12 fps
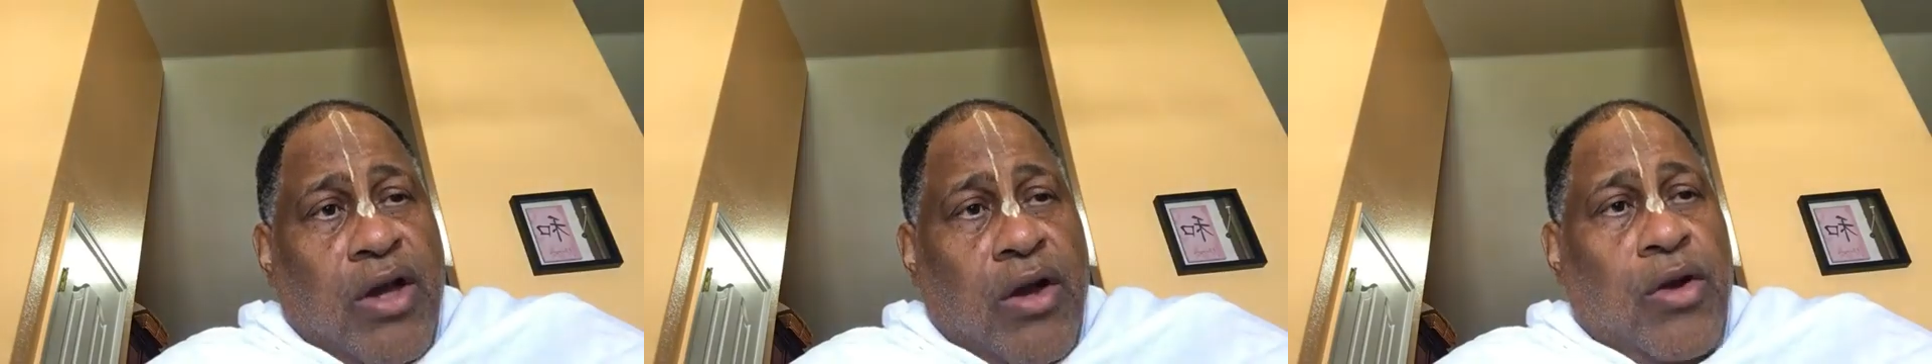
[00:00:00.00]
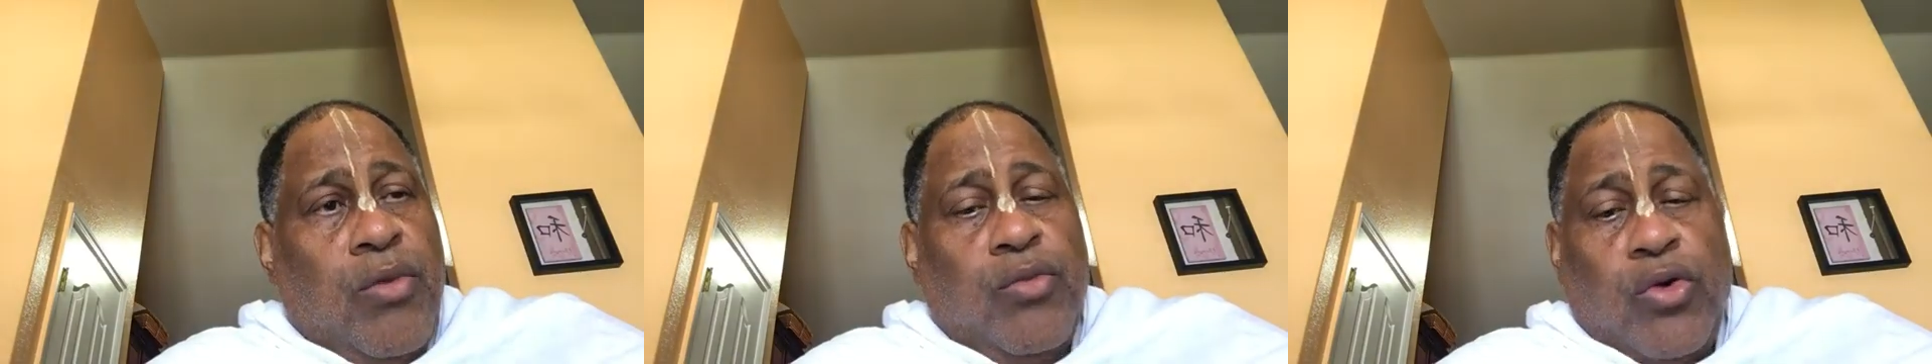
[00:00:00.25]

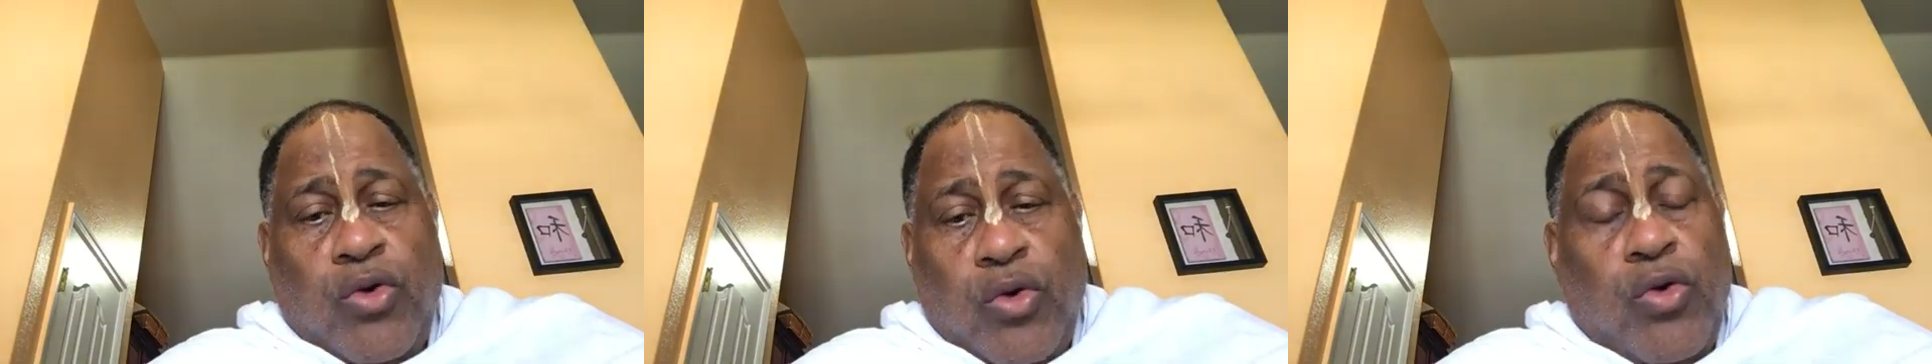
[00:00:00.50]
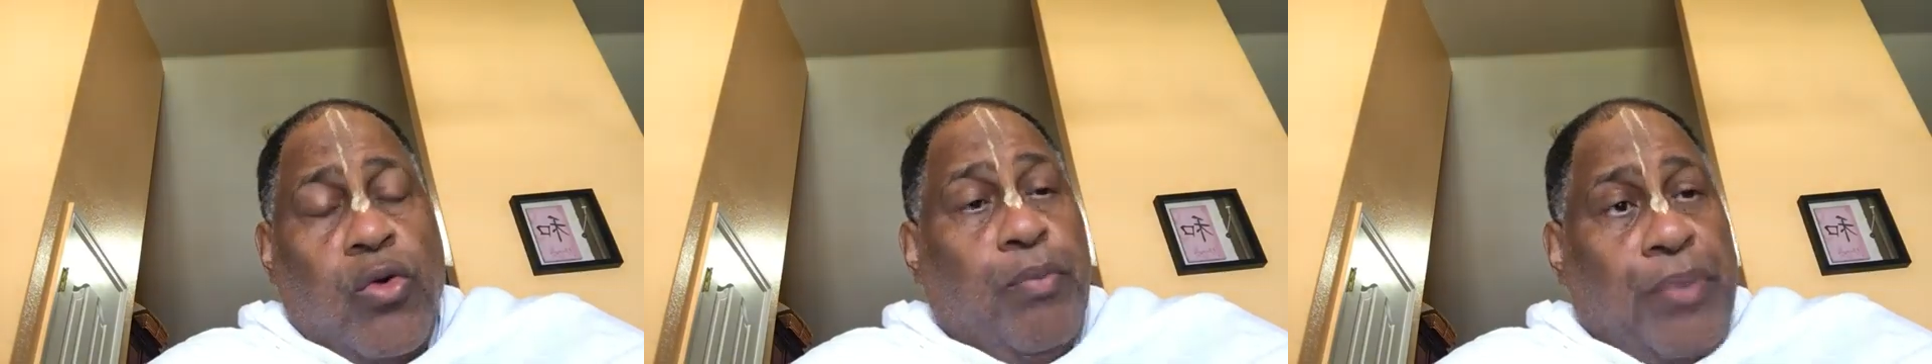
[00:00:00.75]
term
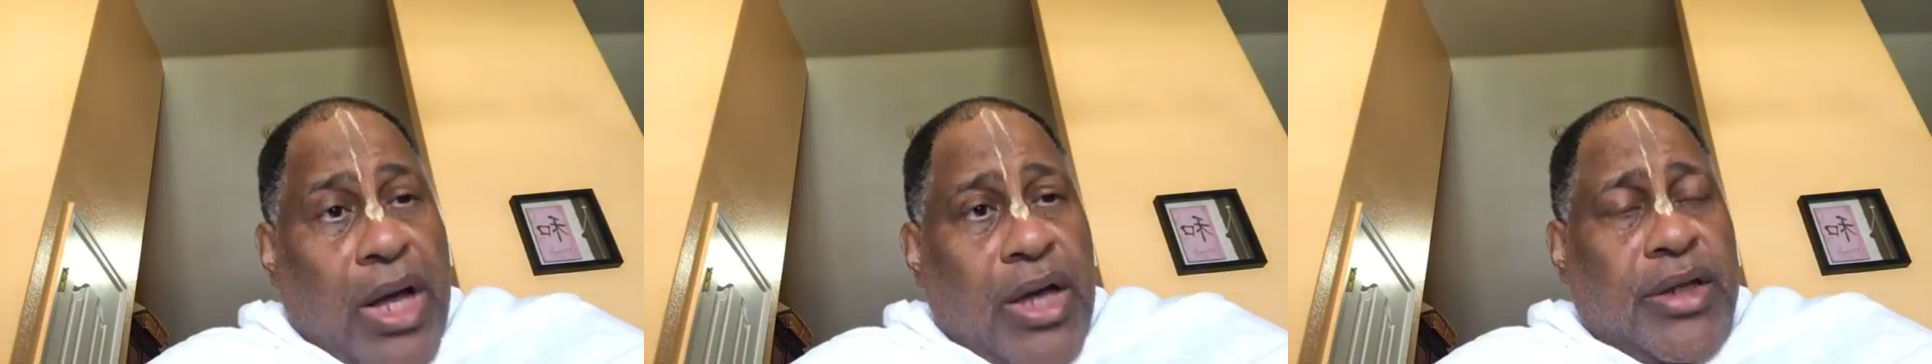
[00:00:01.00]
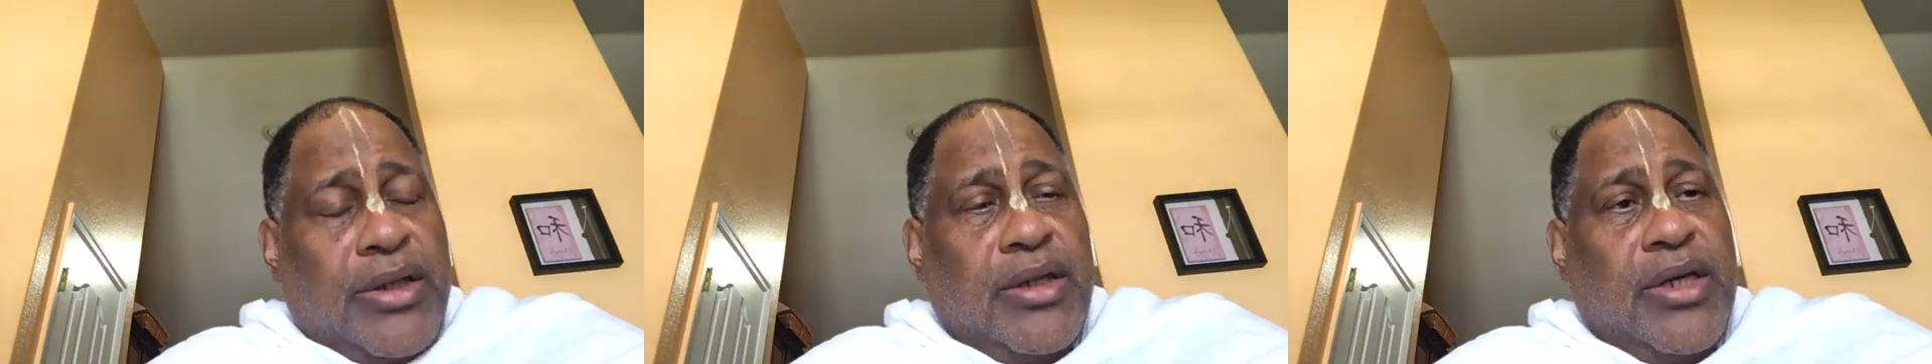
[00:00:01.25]
Guru
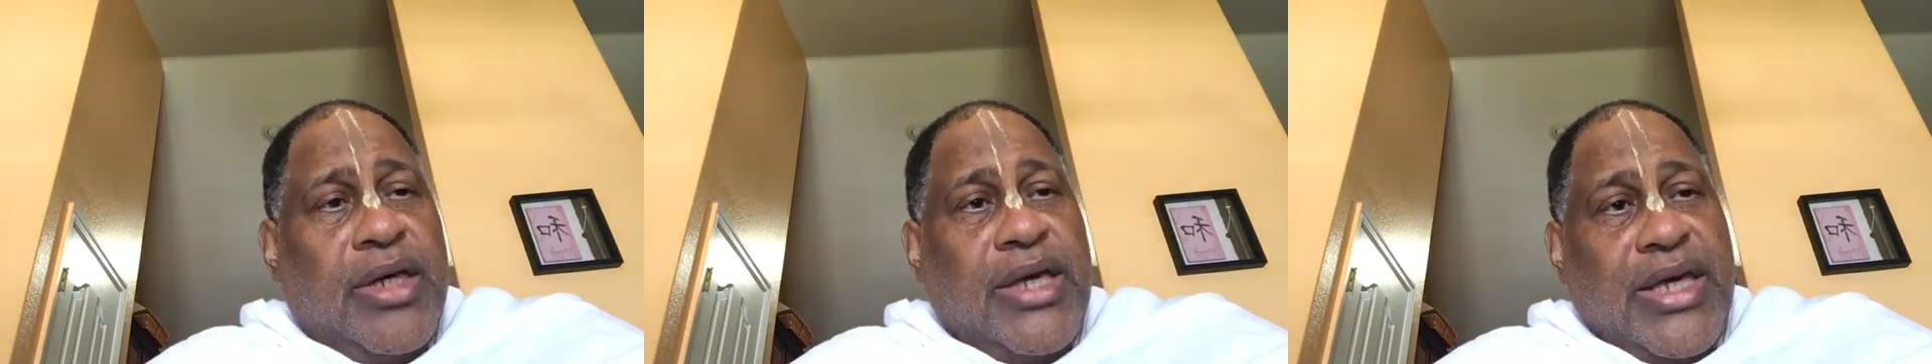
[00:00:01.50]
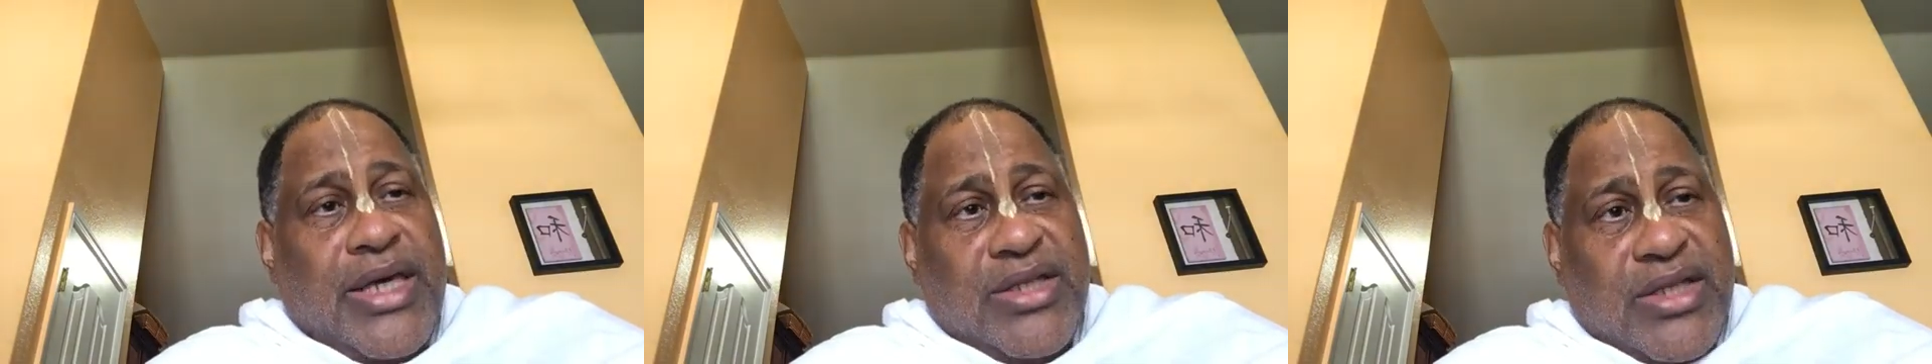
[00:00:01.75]
Pad
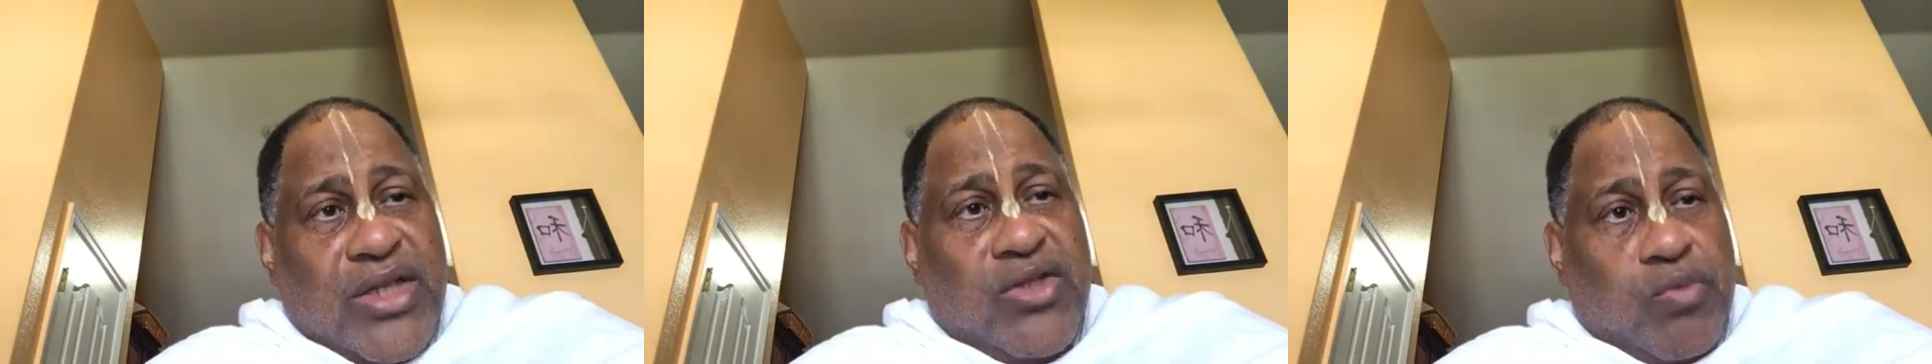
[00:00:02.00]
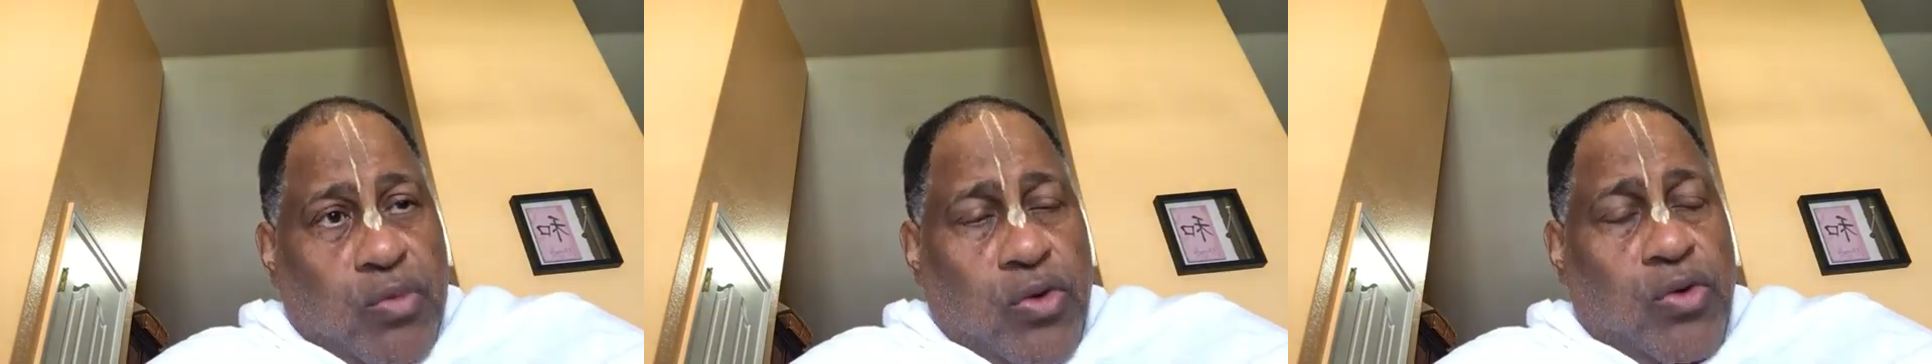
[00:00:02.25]
is
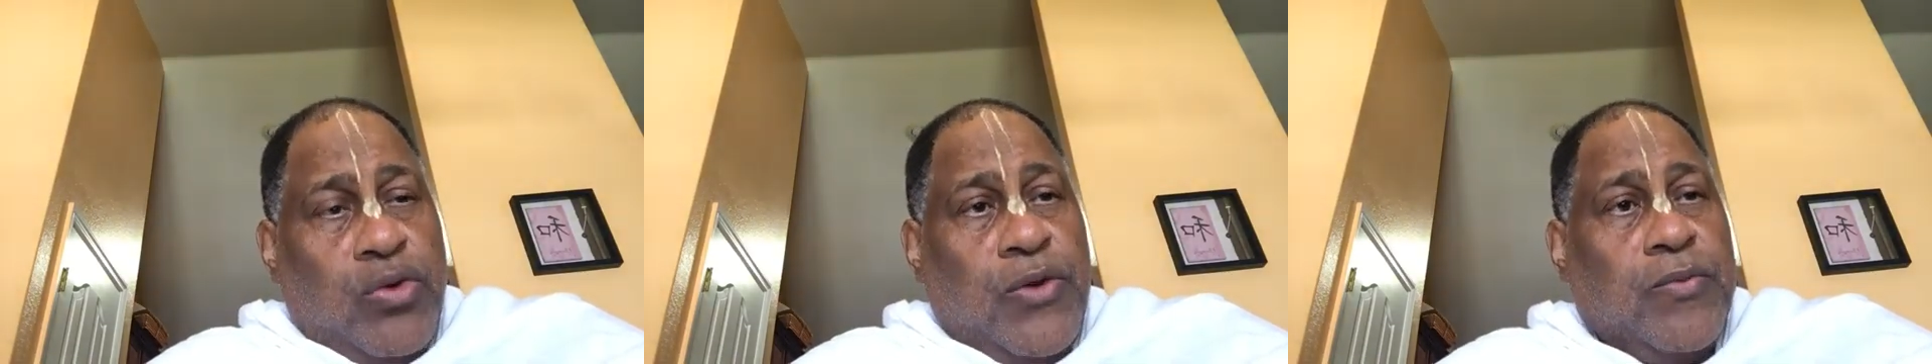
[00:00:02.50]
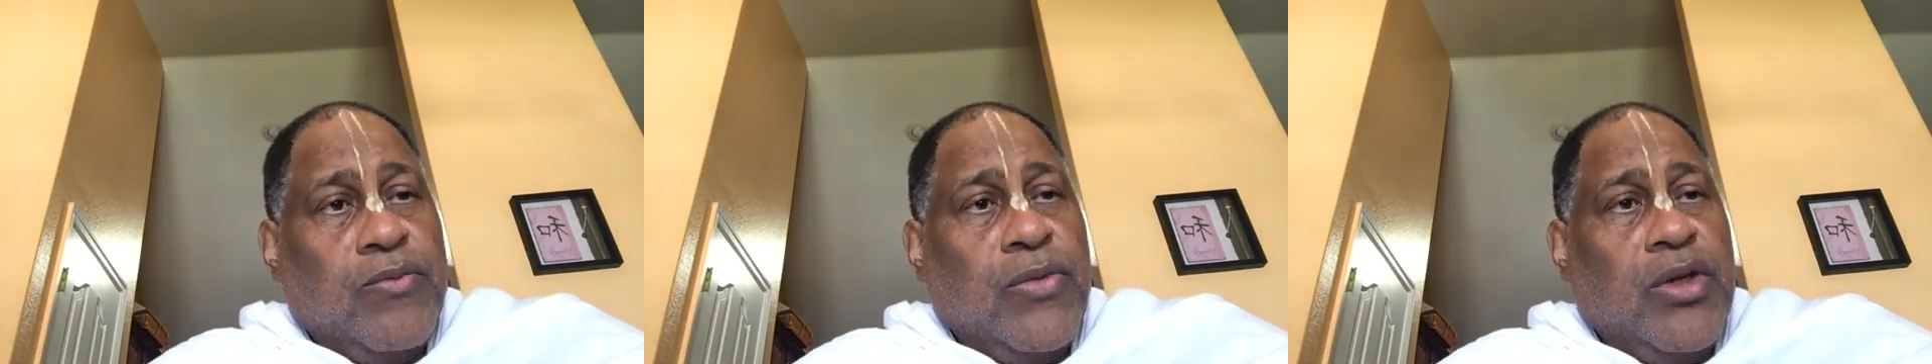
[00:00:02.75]
this mood,